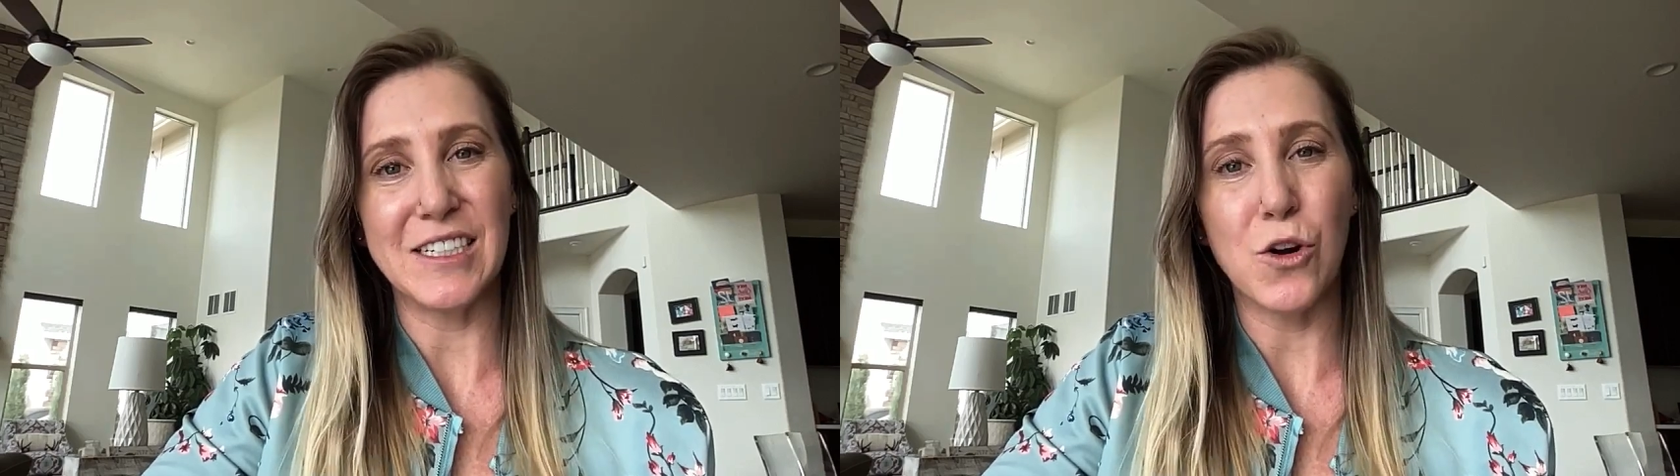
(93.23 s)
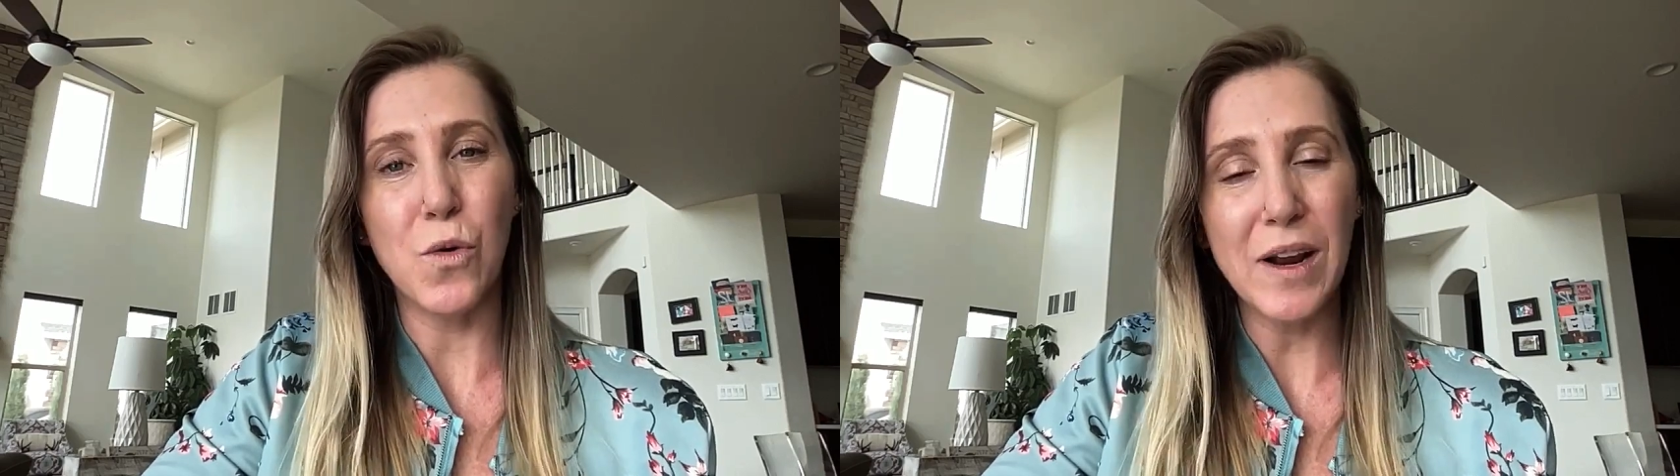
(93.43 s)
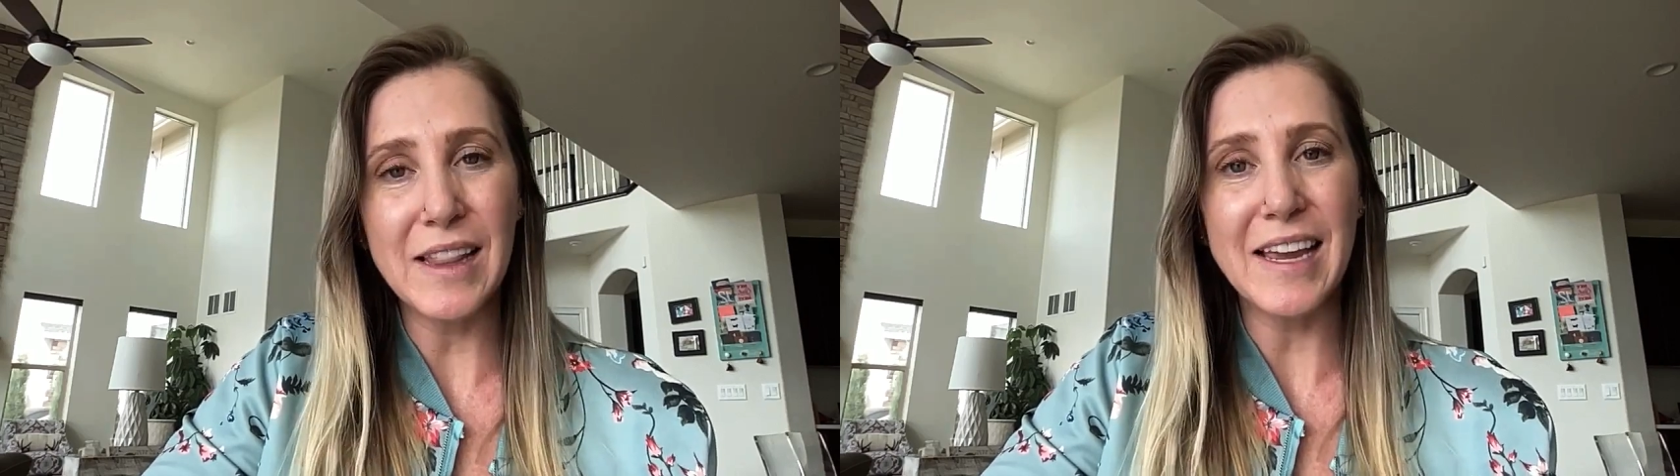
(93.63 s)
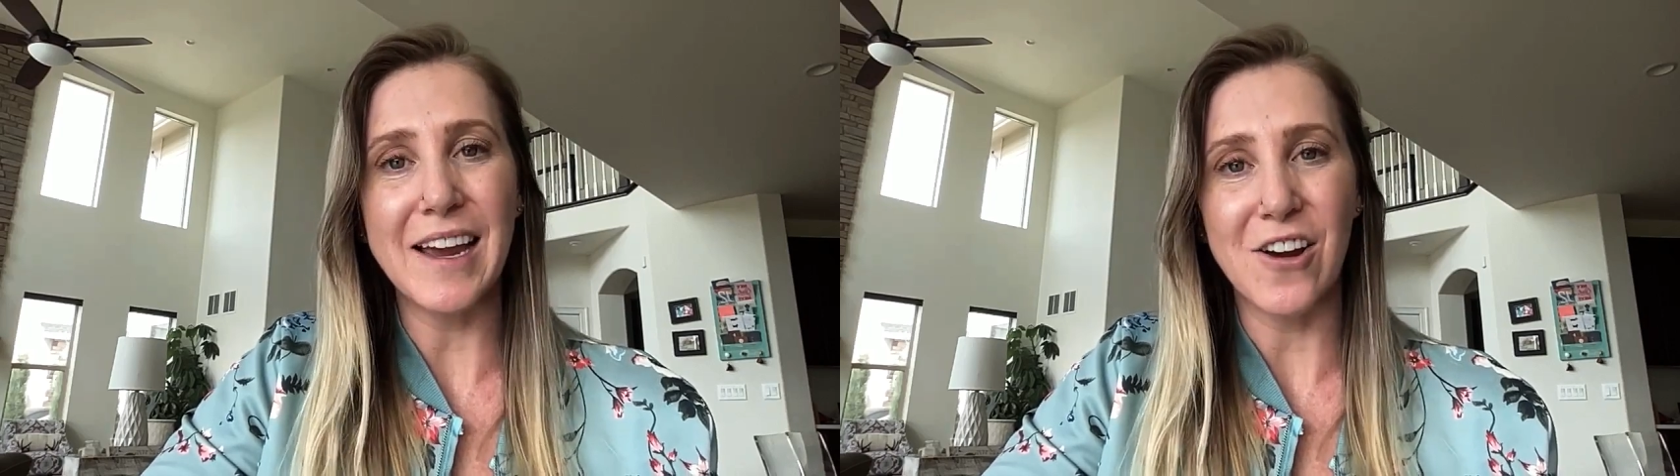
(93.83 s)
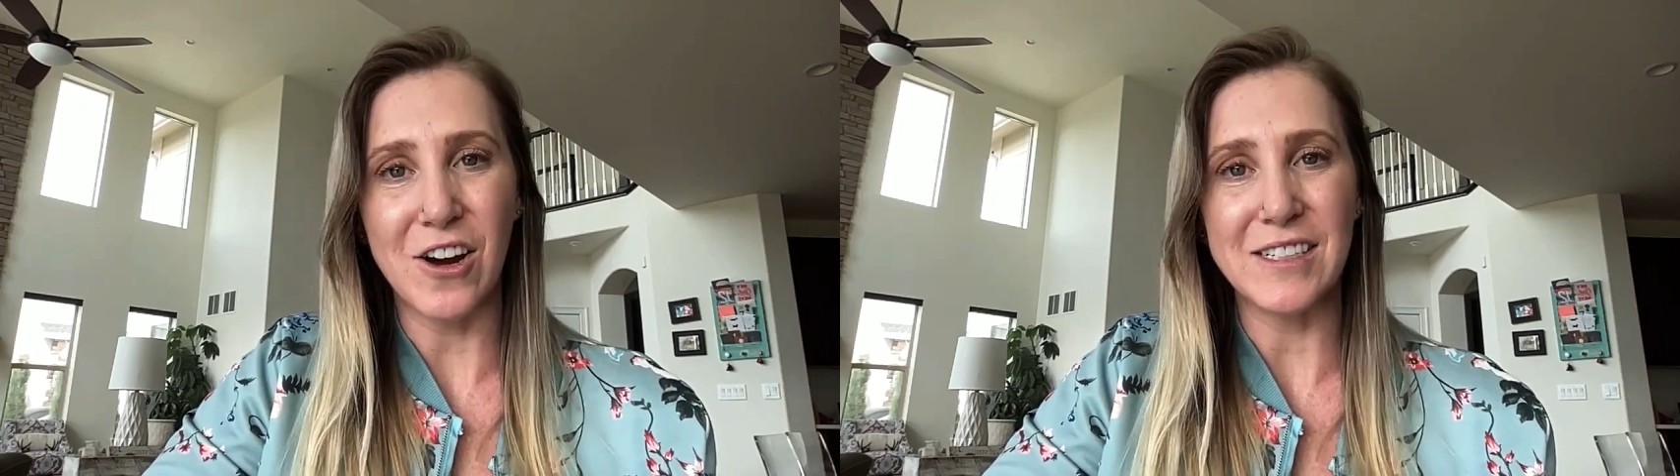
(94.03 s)
to quickly
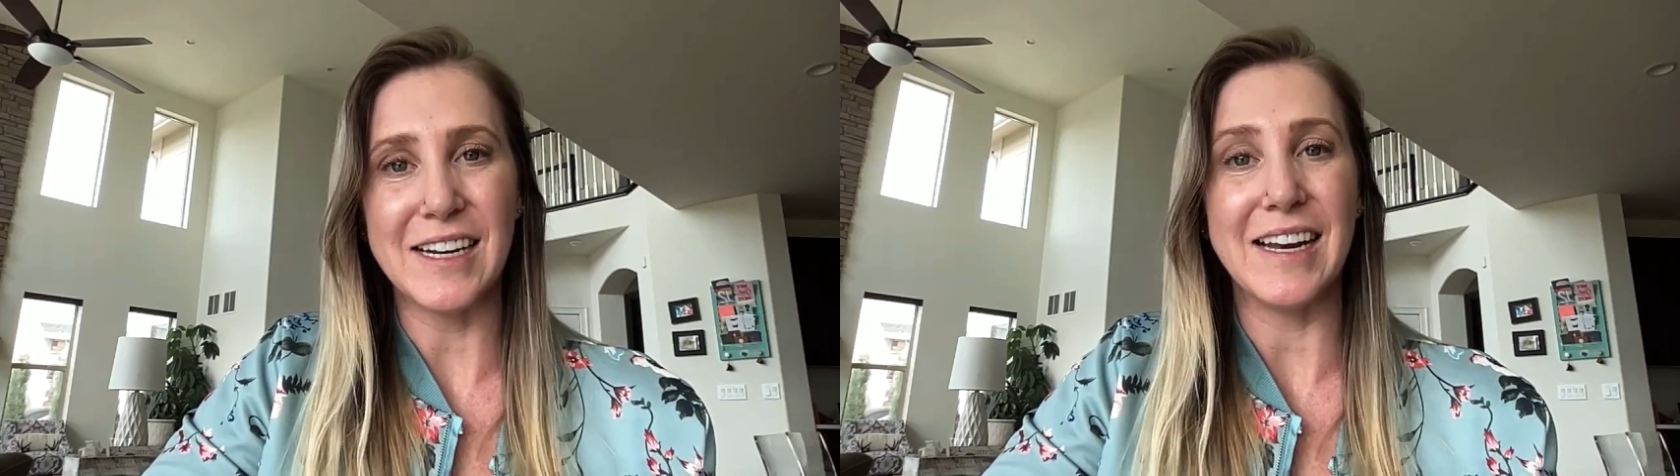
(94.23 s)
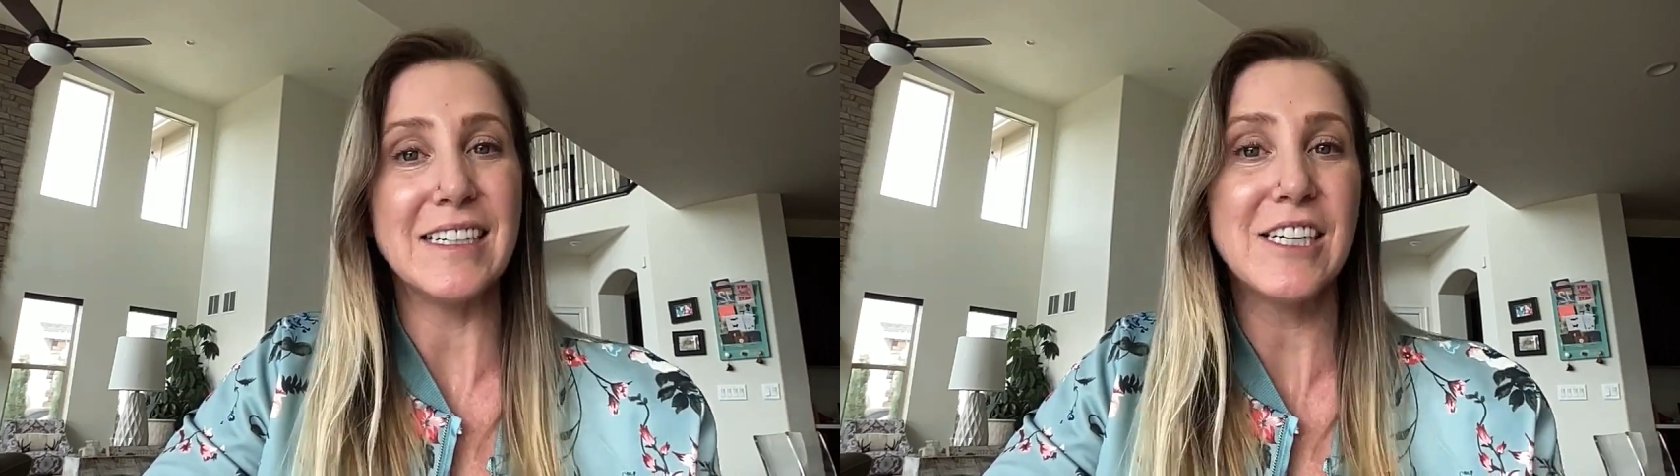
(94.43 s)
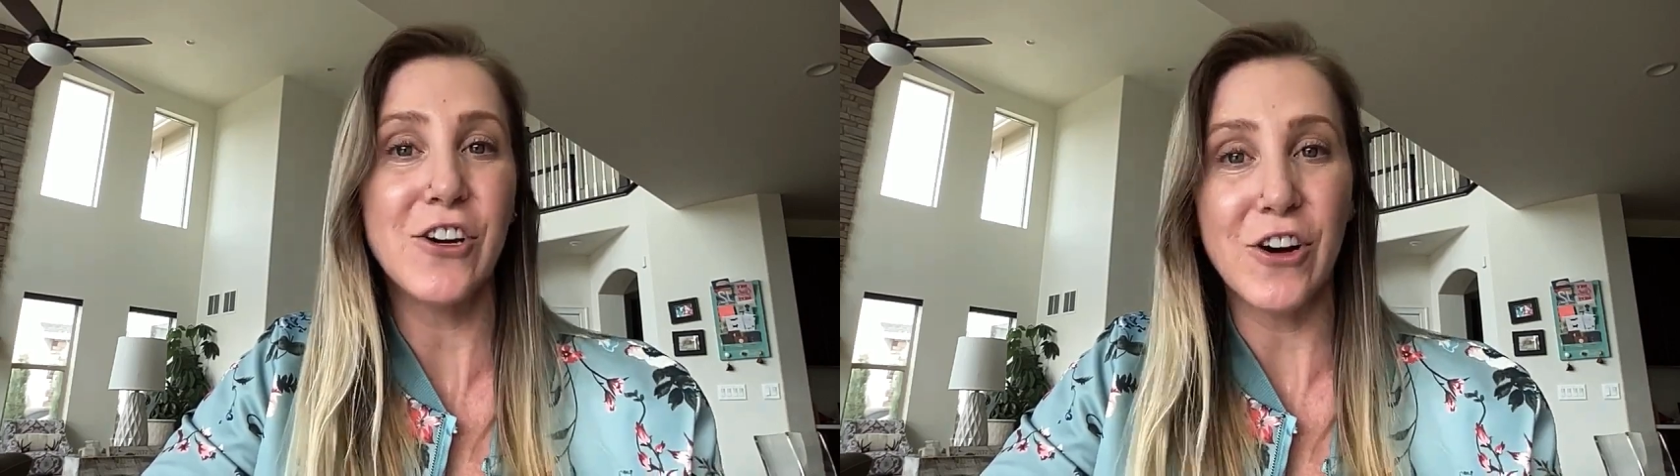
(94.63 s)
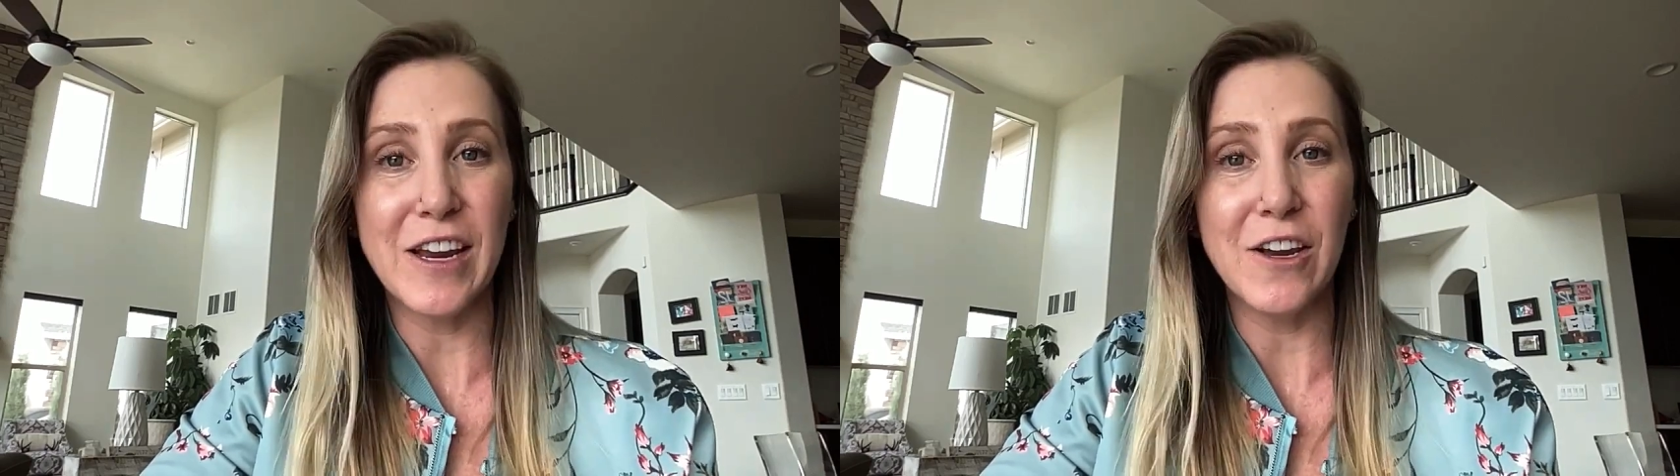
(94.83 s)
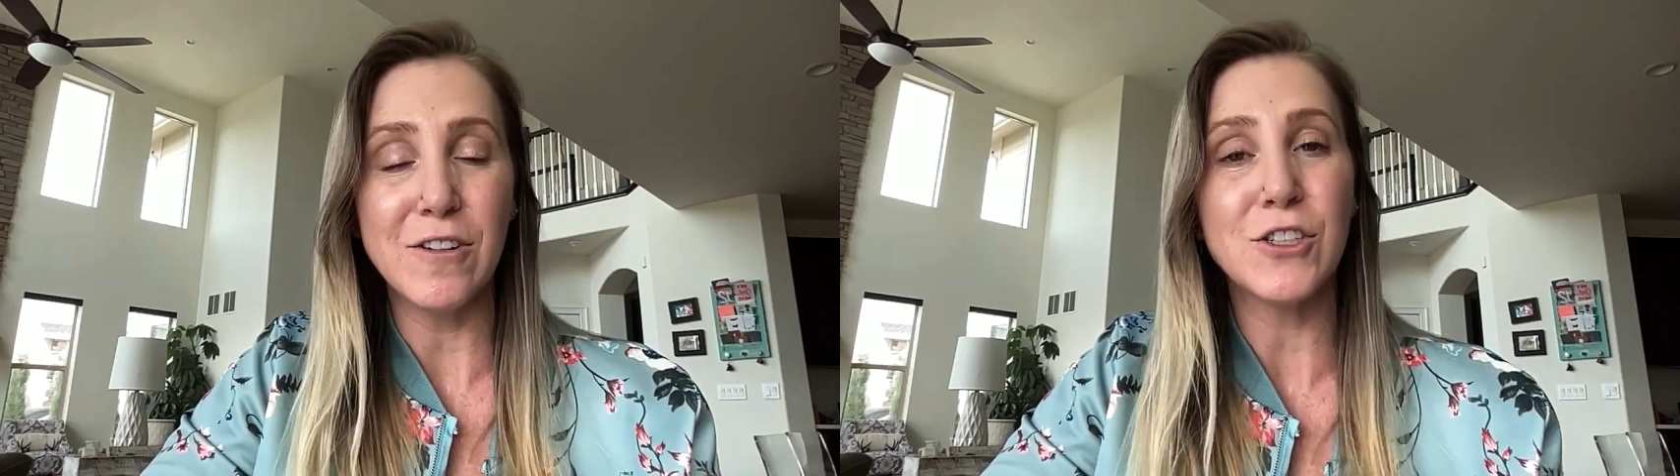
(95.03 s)
get content into your queue